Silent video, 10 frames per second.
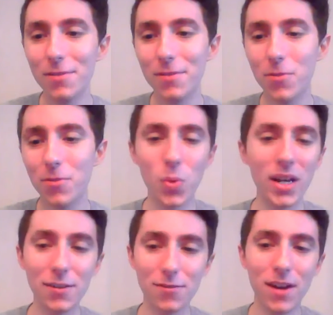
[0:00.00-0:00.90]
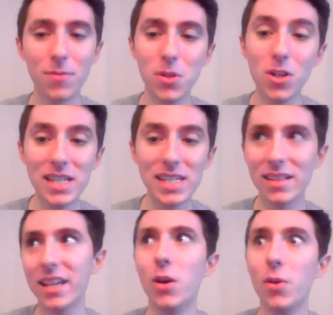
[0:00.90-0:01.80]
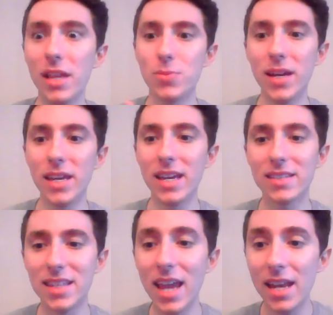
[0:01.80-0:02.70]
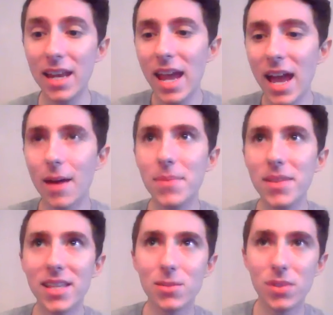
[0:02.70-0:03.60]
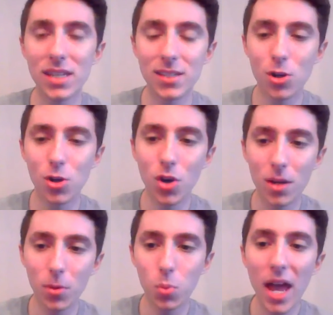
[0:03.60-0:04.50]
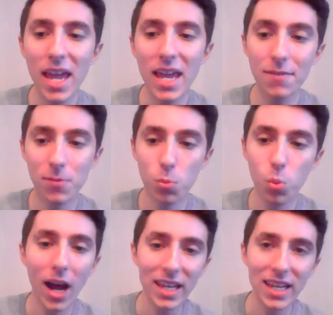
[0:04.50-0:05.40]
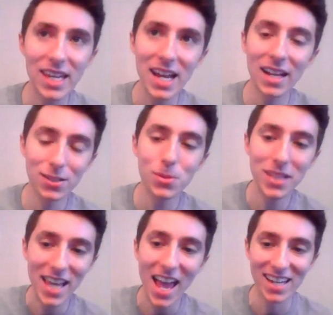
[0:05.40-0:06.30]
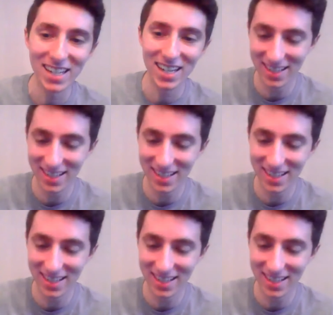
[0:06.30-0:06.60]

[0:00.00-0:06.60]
for winning 5 immunities and like, oh, that's why he got to the end. Yeah, but it's a credible way of why he got to the end.